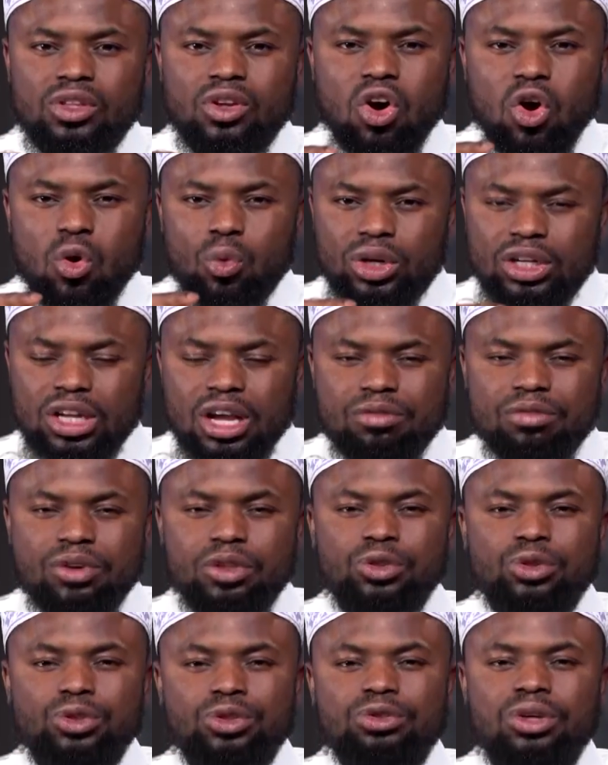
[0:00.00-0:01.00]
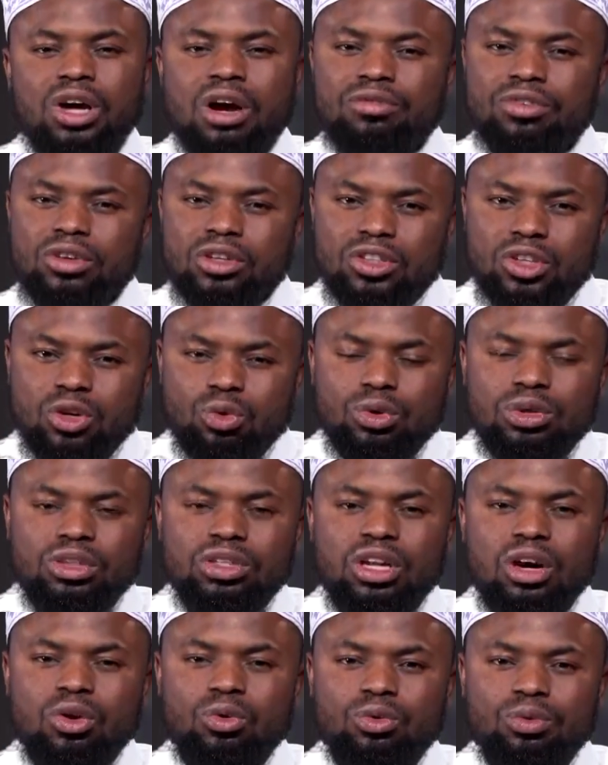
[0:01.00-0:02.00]
or whenever you travel, you will
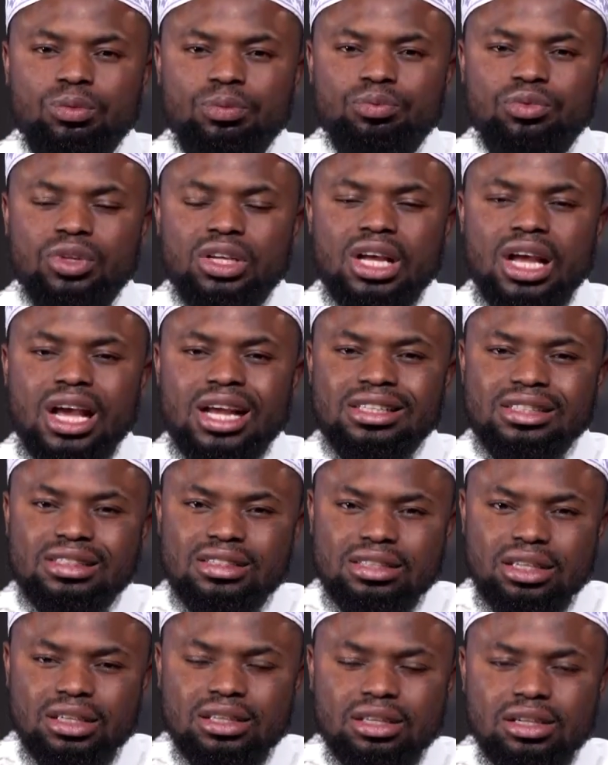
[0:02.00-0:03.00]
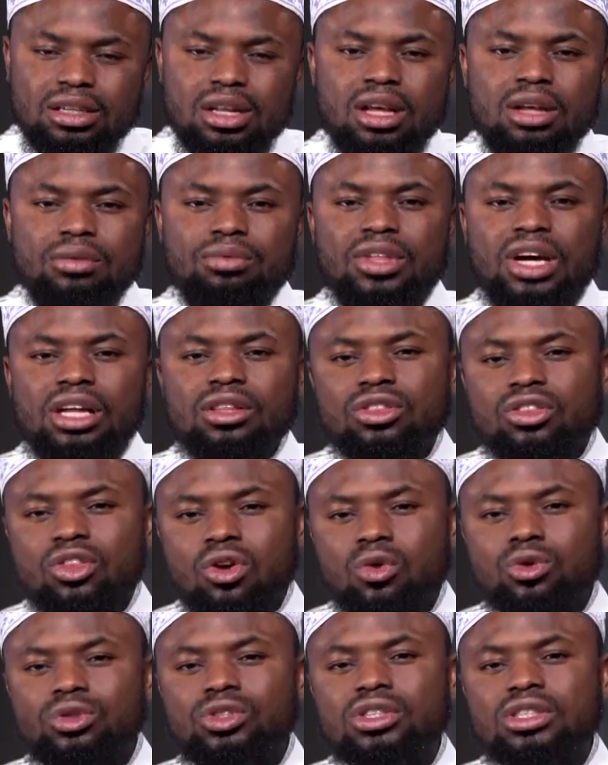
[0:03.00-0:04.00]
know and see that
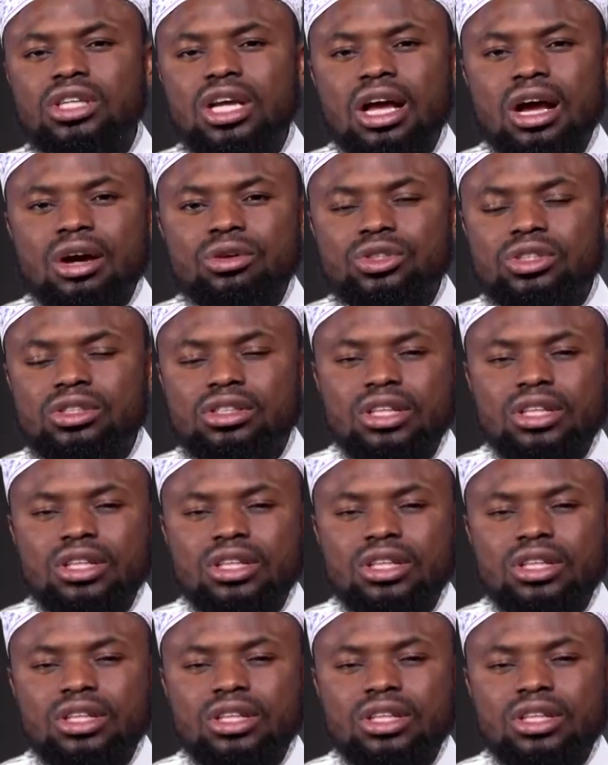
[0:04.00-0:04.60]
those towns